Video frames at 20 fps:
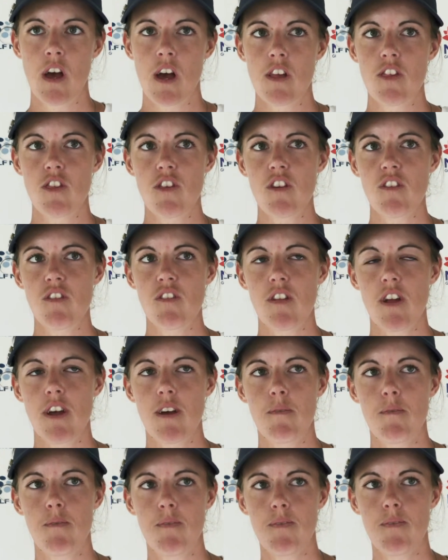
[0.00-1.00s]
Just
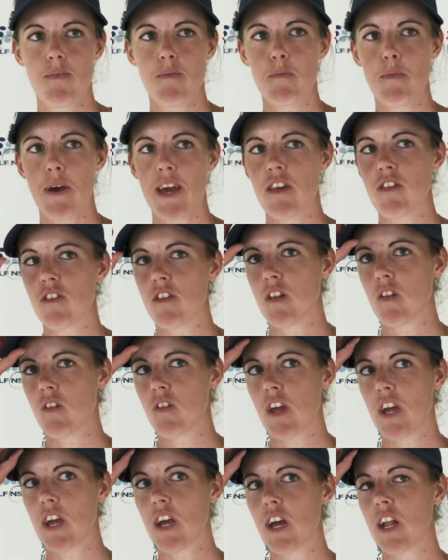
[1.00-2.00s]
um, patience.
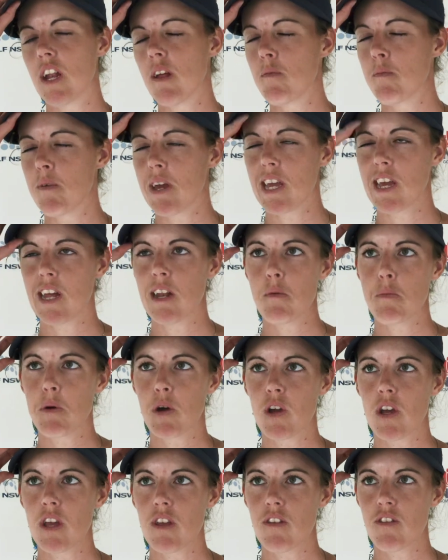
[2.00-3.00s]
Like I didn't make any
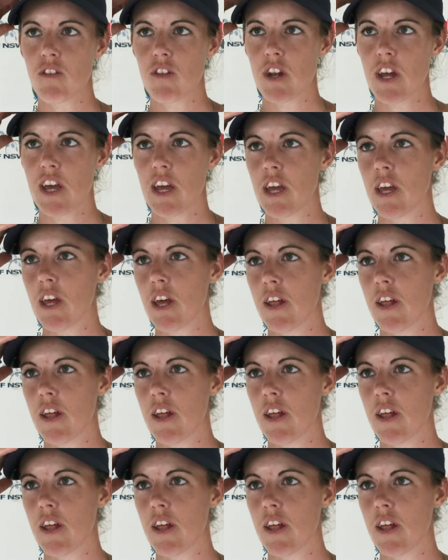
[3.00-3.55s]
bogeys today,